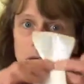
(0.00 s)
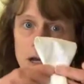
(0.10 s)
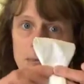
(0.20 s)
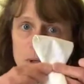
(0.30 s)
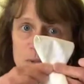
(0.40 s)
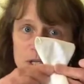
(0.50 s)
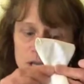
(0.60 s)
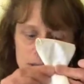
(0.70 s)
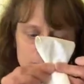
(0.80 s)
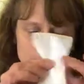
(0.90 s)
on a bow
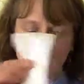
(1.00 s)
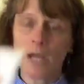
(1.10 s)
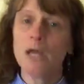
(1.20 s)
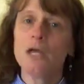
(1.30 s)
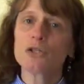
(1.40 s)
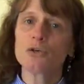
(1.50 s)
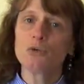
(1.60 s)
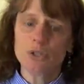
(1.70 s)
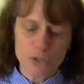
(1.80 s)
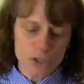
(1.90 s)
tie. So
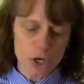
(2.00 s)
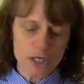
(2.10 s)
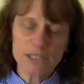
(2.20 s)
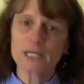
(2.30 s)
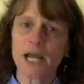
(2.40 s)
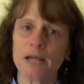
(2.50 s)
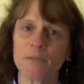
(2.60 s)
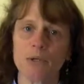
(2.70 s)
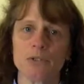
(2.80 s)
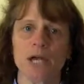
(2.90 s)
when you're starting to tie a
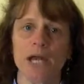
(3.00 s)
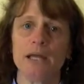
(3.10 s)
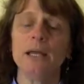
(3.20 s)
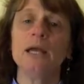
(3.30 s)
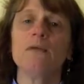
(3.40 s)
bow tie,